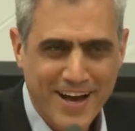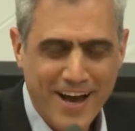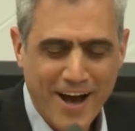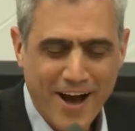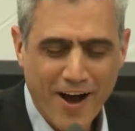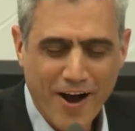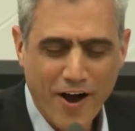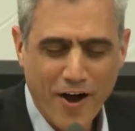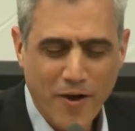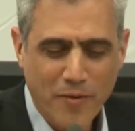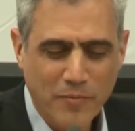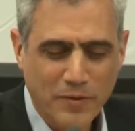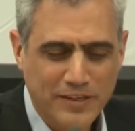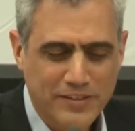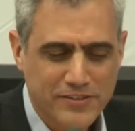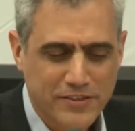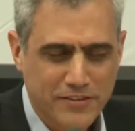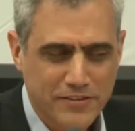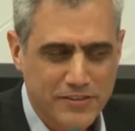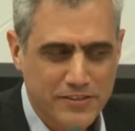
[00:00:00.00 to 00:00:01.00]

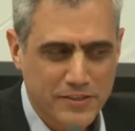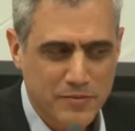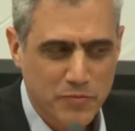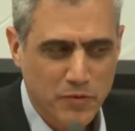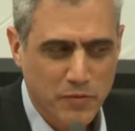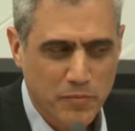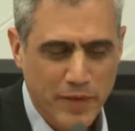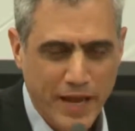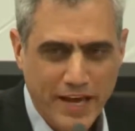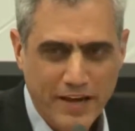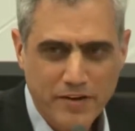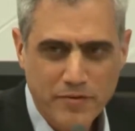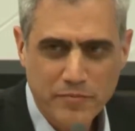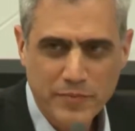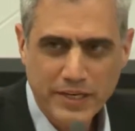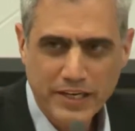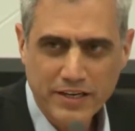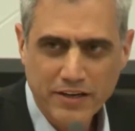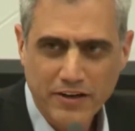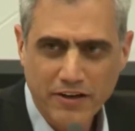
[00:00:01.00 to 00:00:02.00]
It's not a simple matter
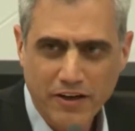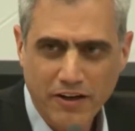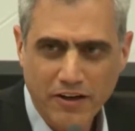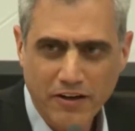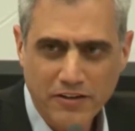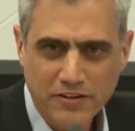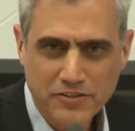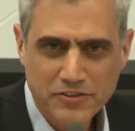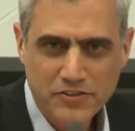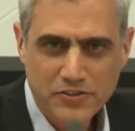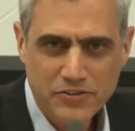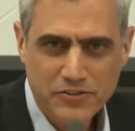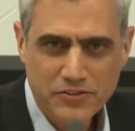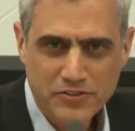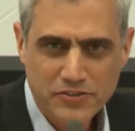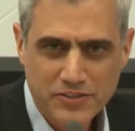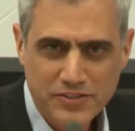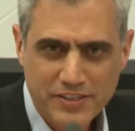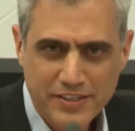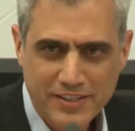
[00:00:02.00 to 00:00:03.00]

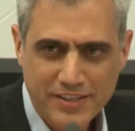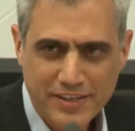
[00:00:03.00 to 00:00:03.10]
because